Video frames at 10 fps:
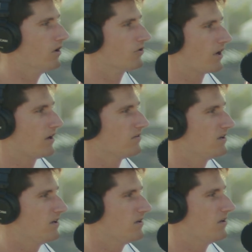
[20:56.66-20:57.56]
Okay.
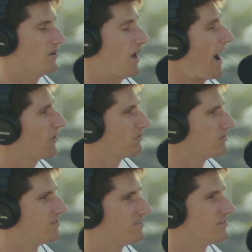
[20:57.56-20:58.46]
How
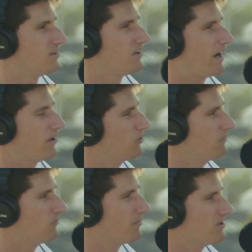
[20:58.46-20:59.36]
low
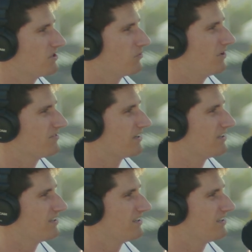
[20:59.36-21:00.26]
of a budget was it?
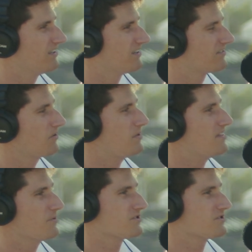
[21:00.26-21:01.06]
Because I mean, there were